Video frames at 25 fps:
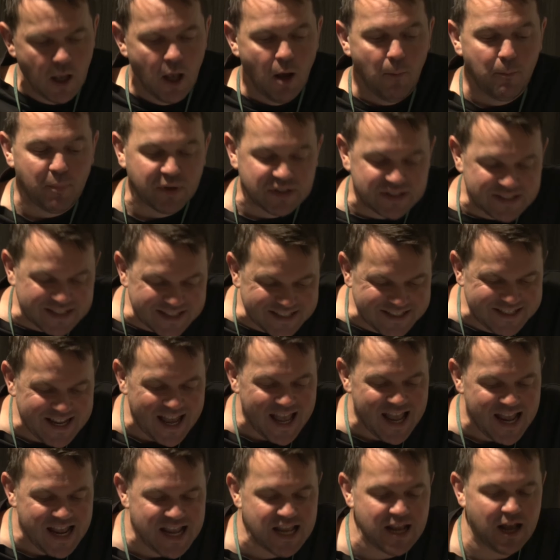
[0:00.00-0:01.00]
But
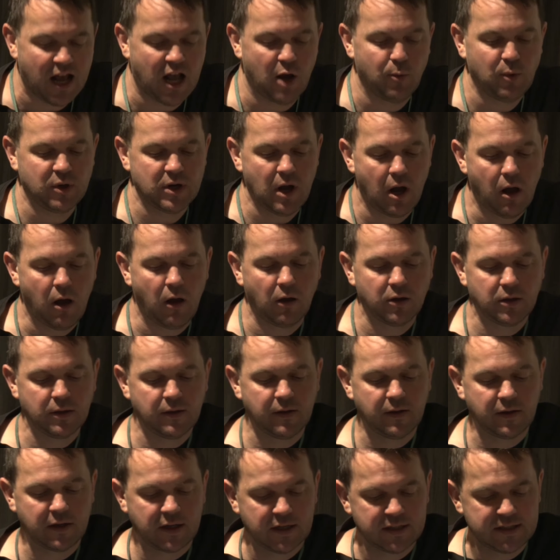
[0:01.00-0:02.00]
today, I would argue
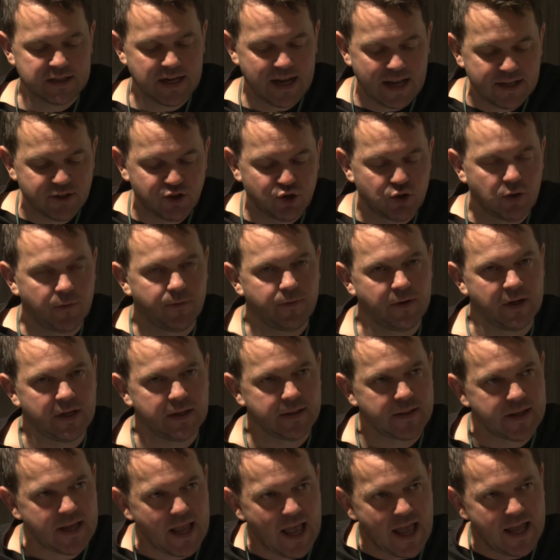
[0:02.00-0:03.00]
that the catastrophe,
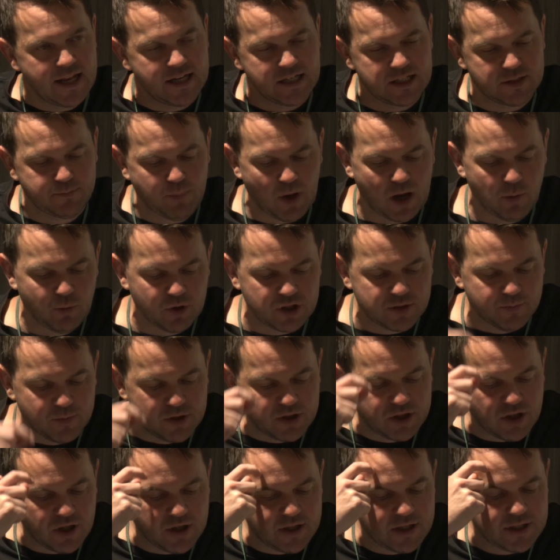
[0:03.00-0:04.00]
the end by which
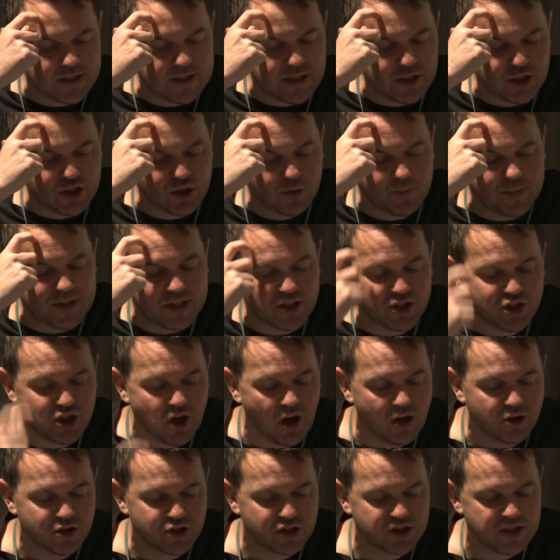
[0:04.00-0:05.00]
modernity should be
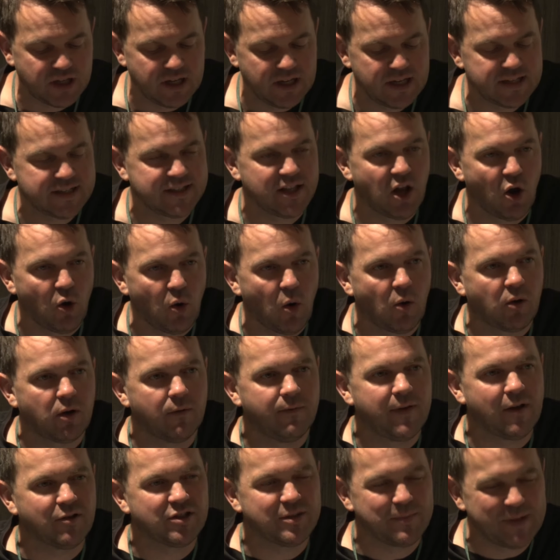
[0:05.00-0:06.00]
judged, is no longer
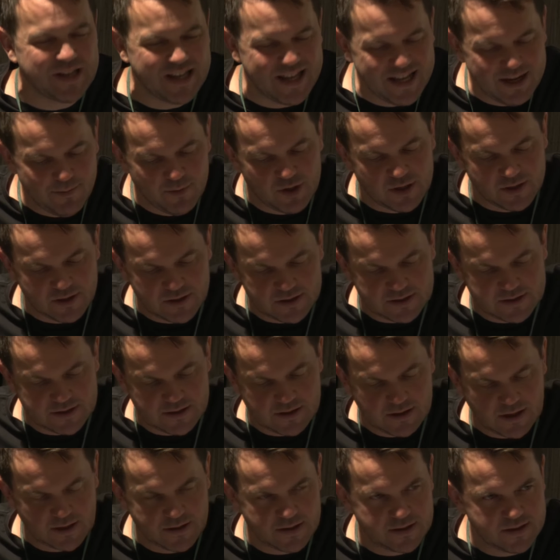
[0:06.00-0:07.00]
felt to be imminent,
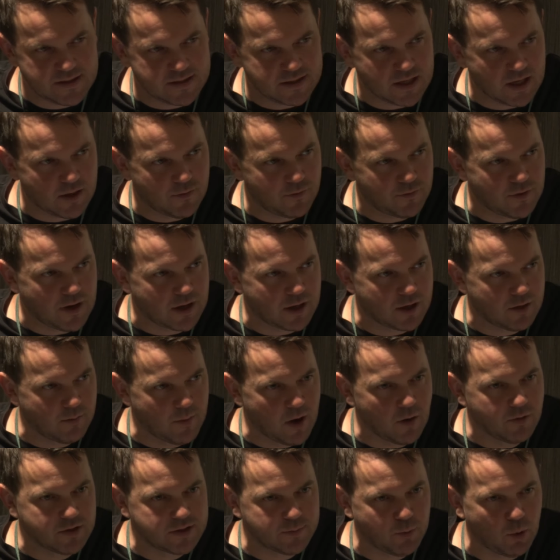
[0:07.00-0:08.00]
and this is kind of Frank
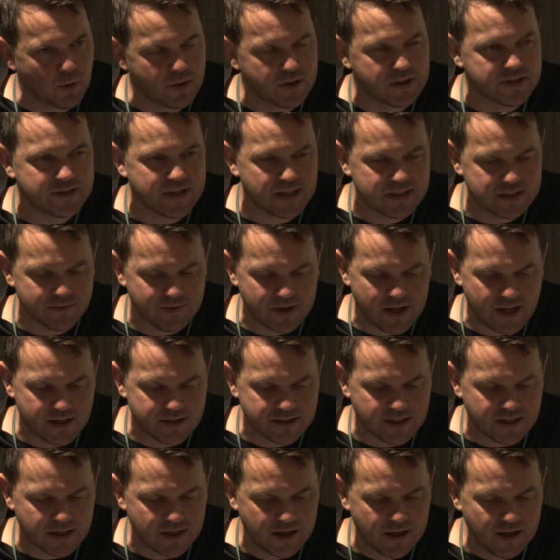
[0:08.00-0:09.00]
Commode's point in the sense of an
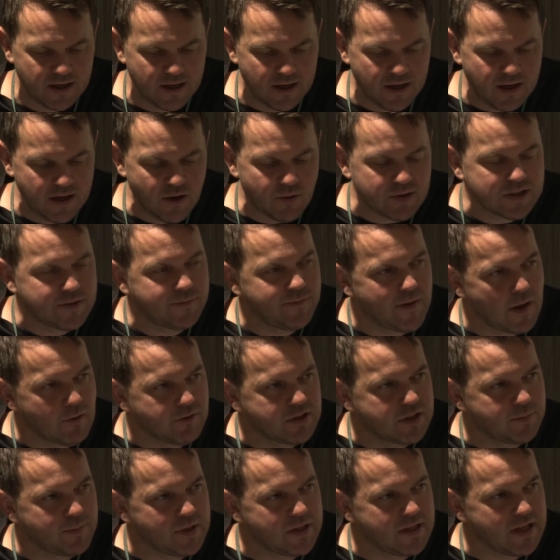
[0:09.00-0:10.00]
ending. No, it's felt
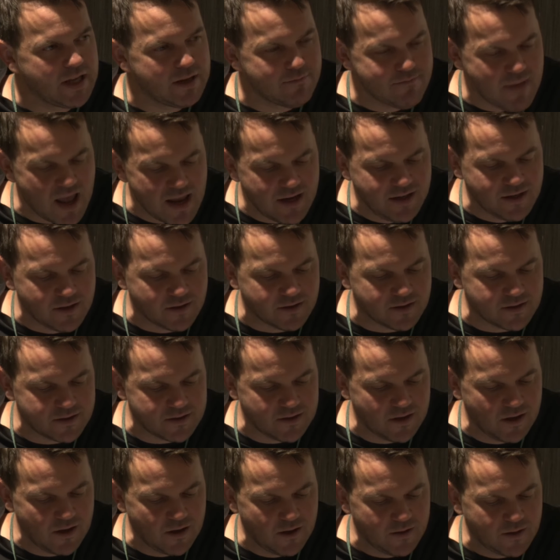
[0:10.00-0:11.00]
to be immanent.
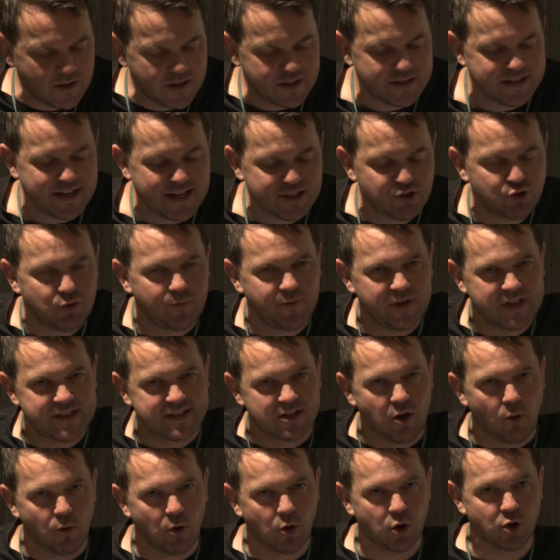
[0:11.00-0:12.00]
The catastrophe is
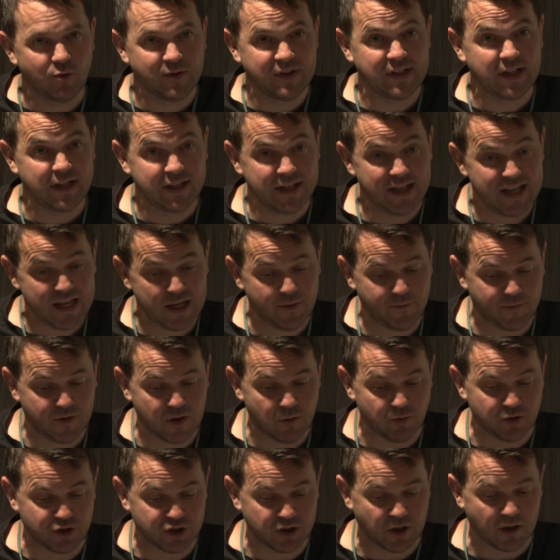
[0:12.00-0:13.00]
no longer in the near
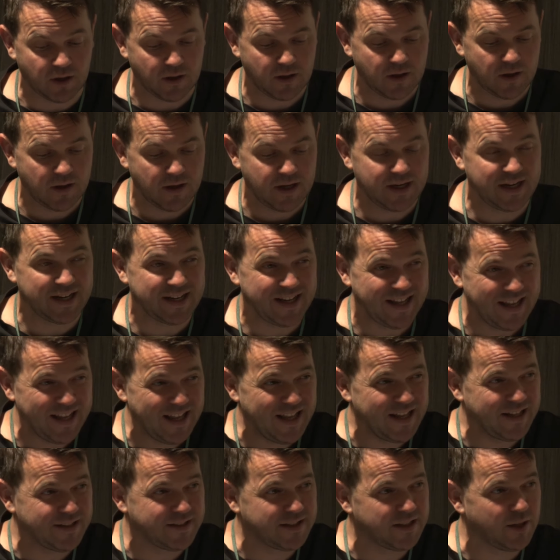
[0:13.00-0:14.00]
future, it
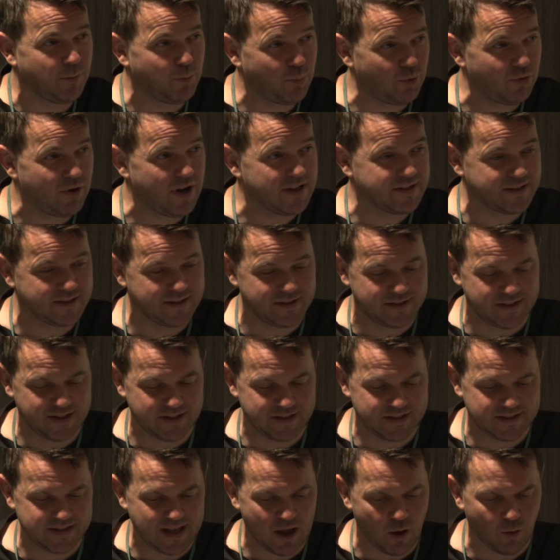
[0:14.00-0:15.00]
inheres in the present
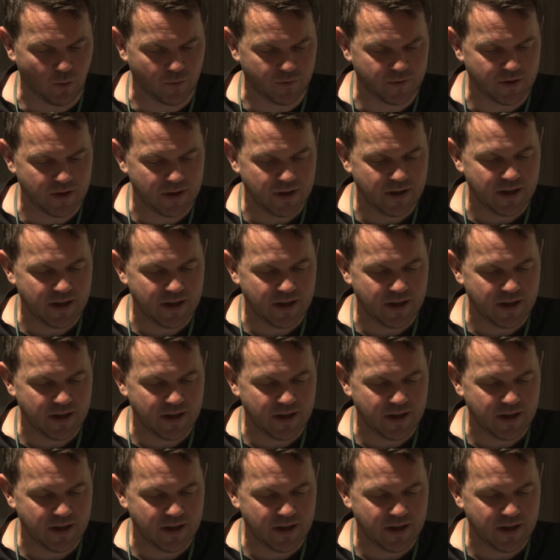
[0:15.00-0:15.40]
itself.